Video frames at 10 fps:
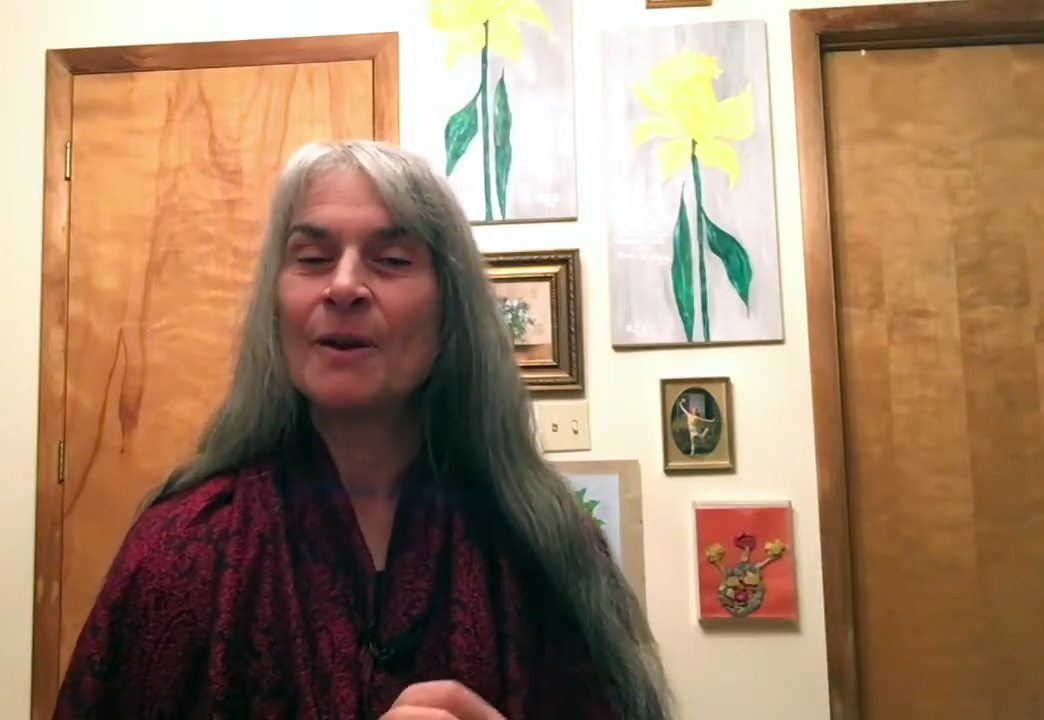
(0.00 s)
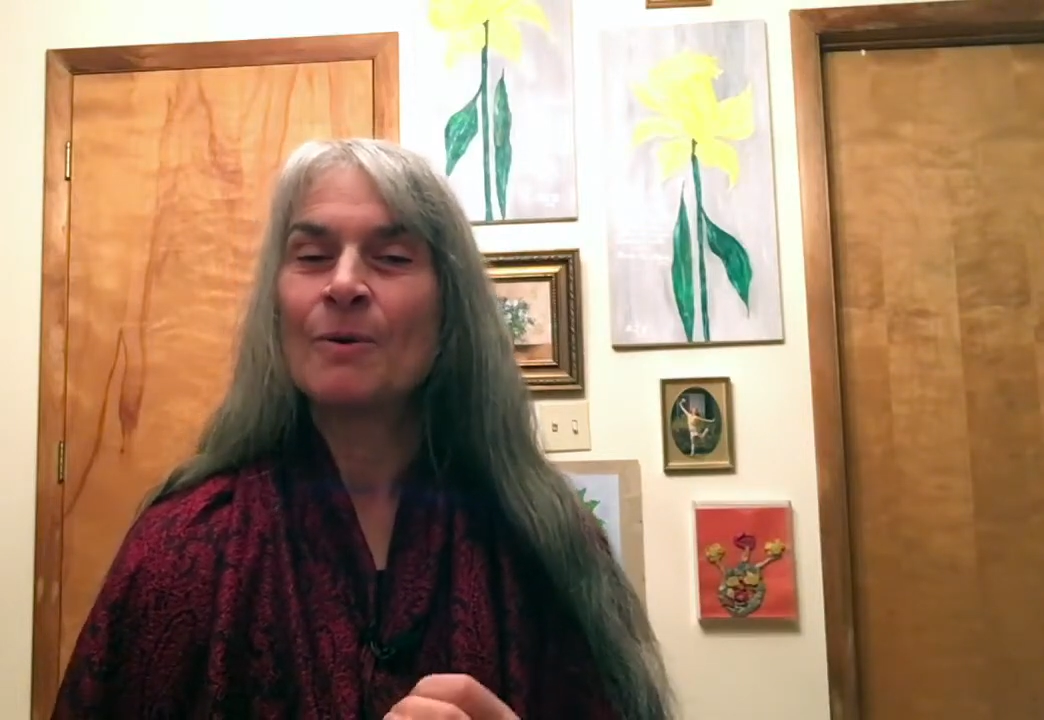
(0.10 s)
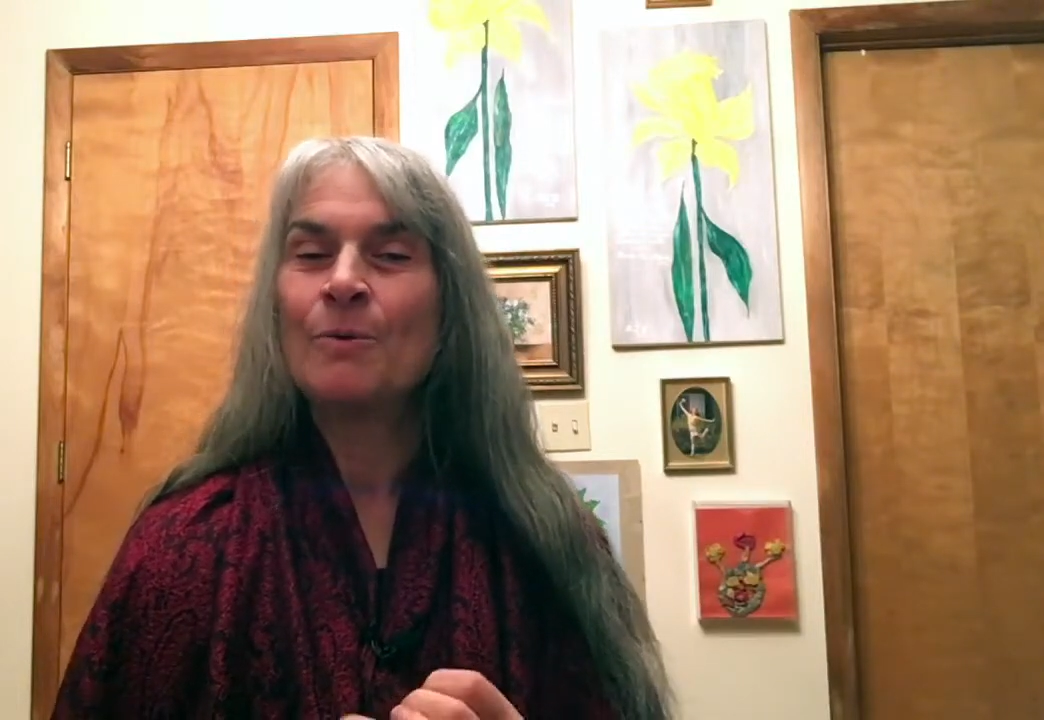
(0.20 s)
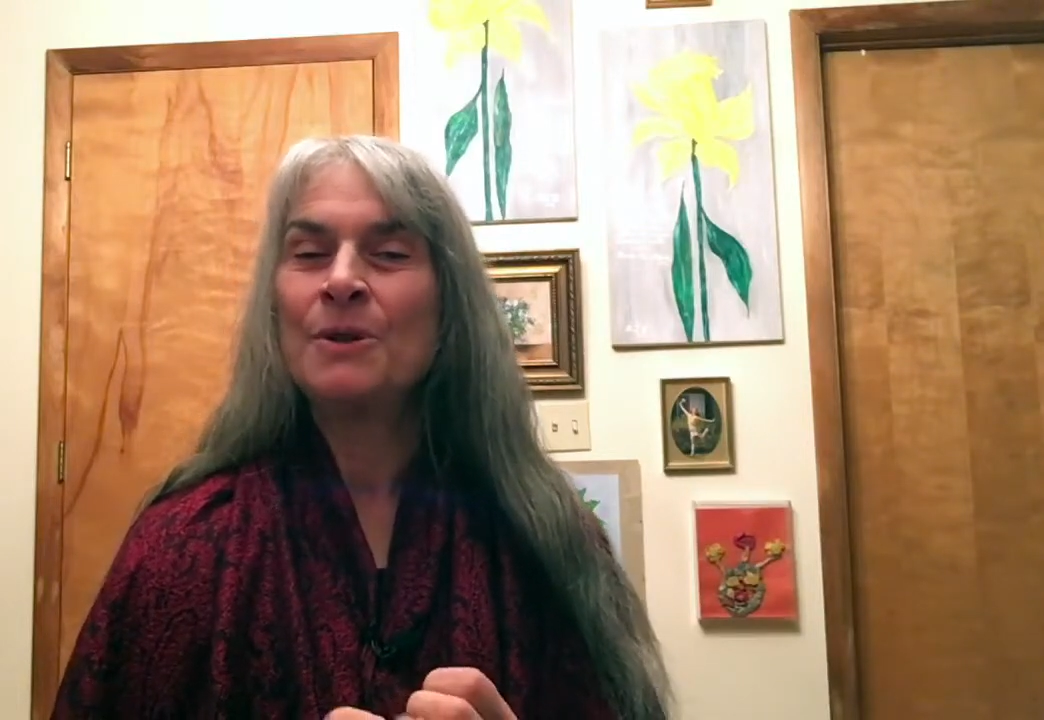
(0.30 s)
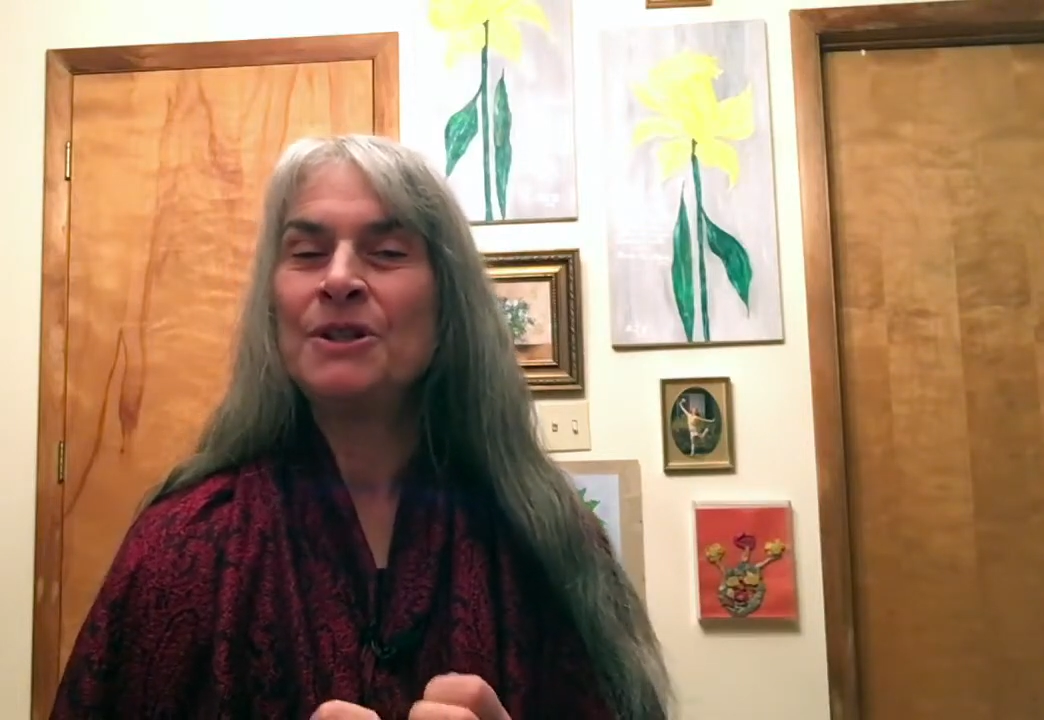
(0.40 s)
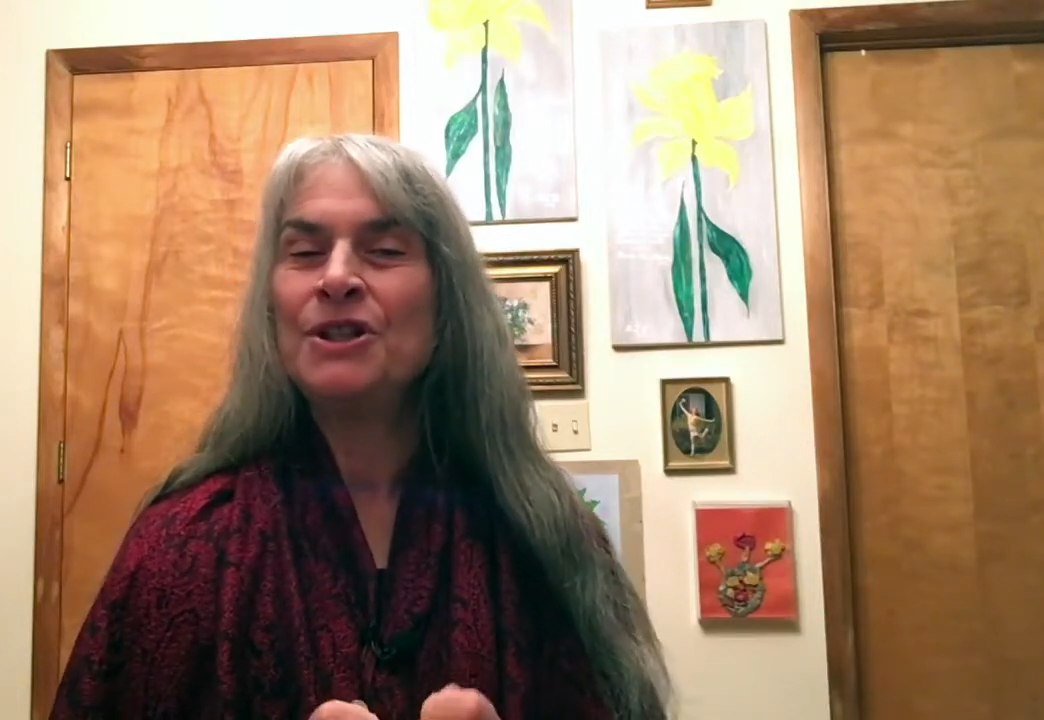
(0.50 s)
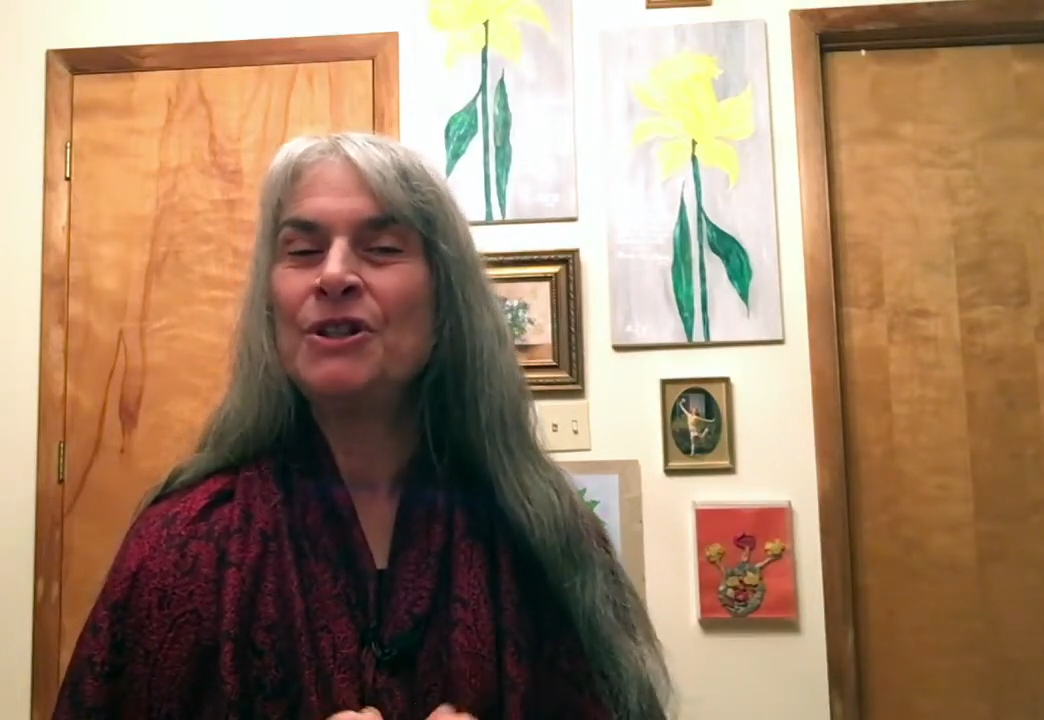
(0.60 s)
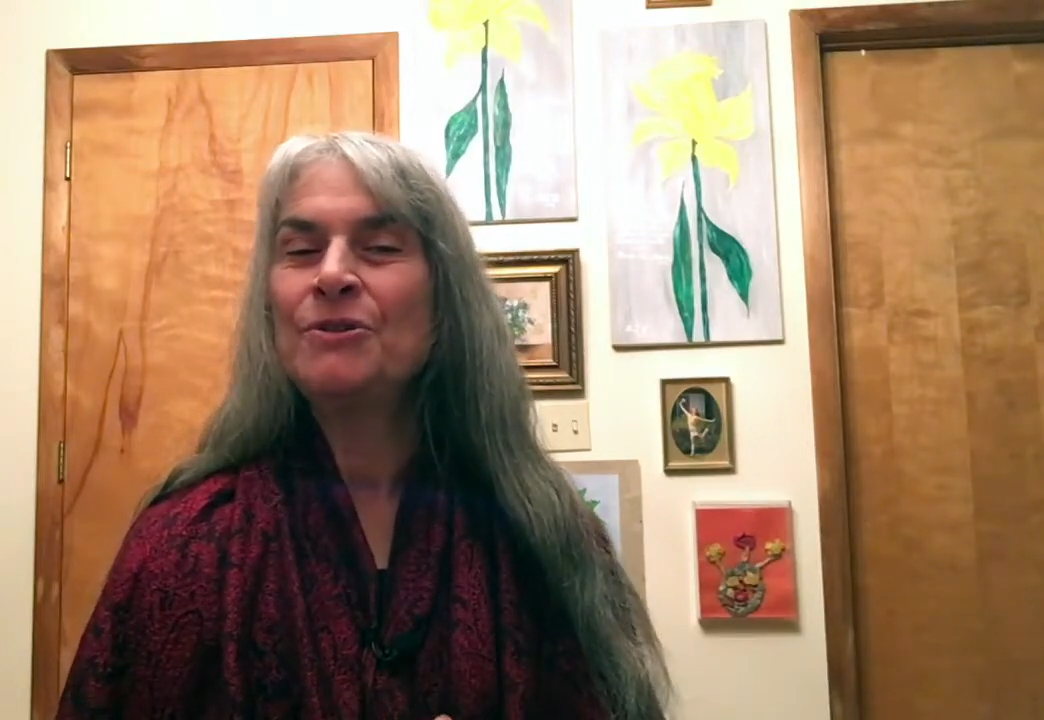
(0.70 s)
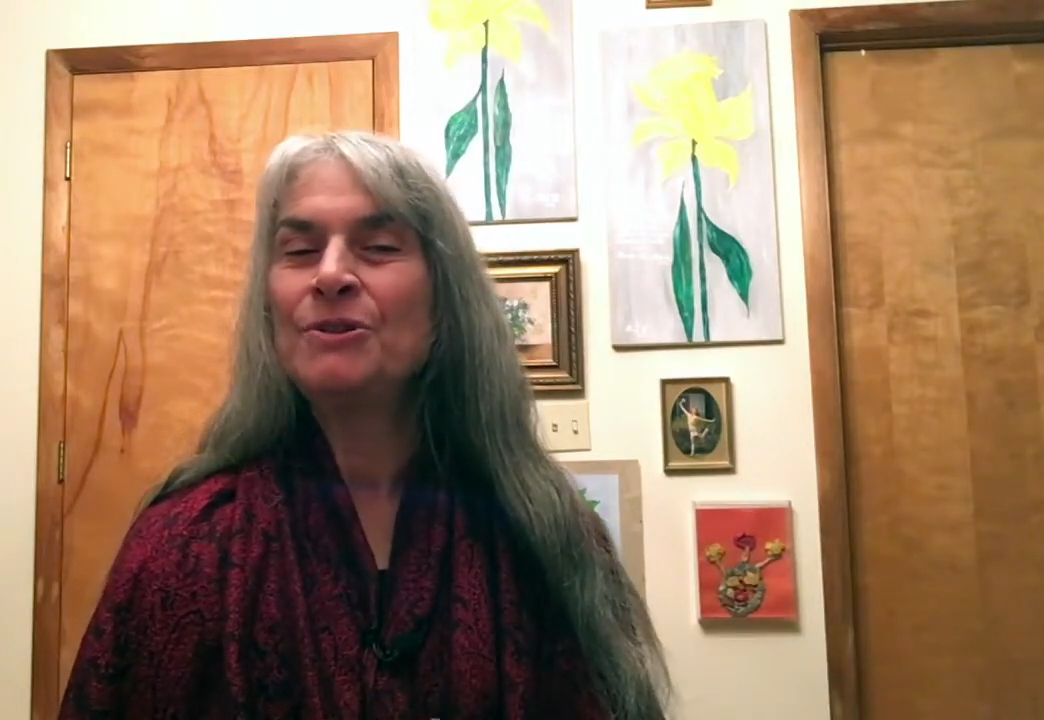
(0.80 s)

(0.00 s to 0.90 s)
when you